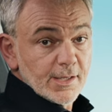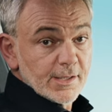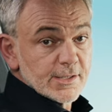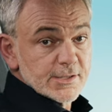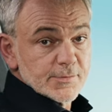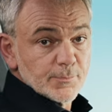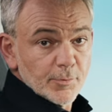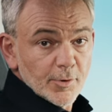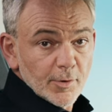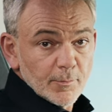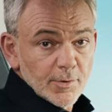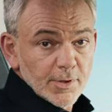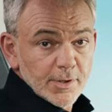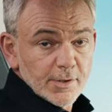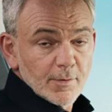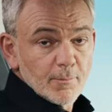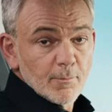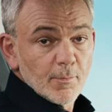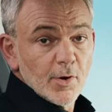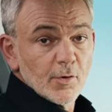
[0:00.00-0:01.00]
and is probably
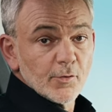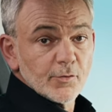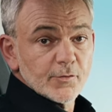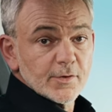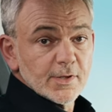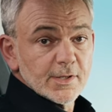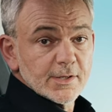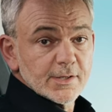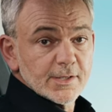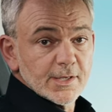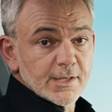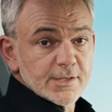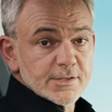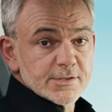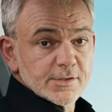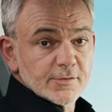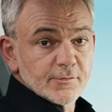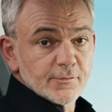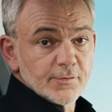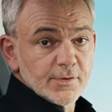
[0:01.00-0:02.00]
the most
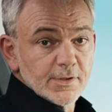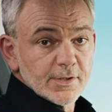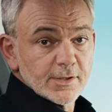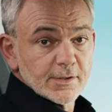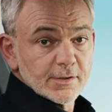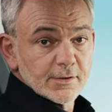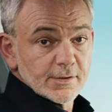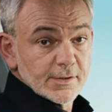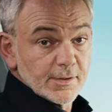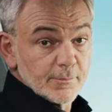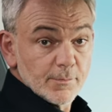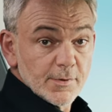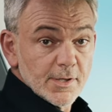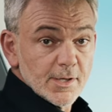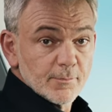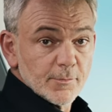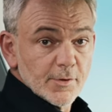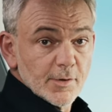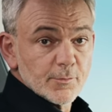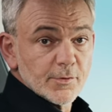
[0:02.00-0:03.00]
intelligent vehicle that
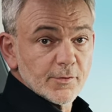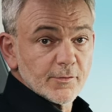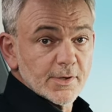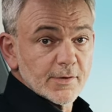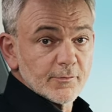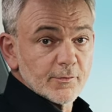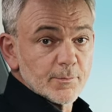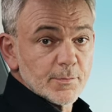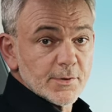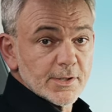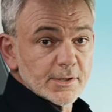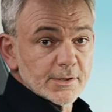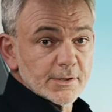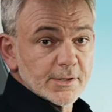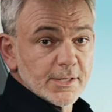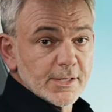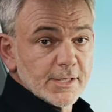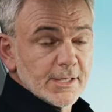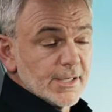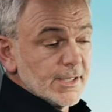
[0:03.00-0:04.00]
BMW has ever built.
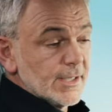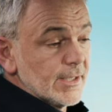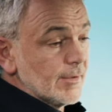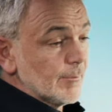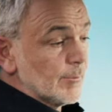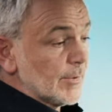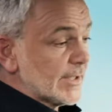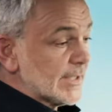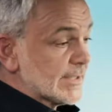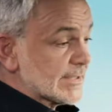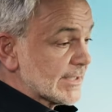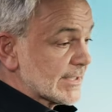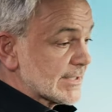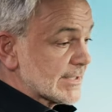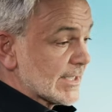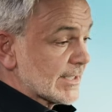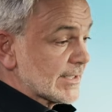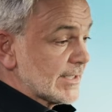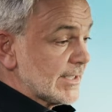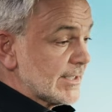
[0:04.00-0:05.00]
But it's
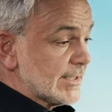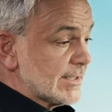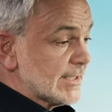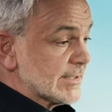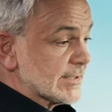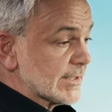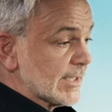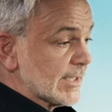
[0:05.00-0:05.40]
exactly this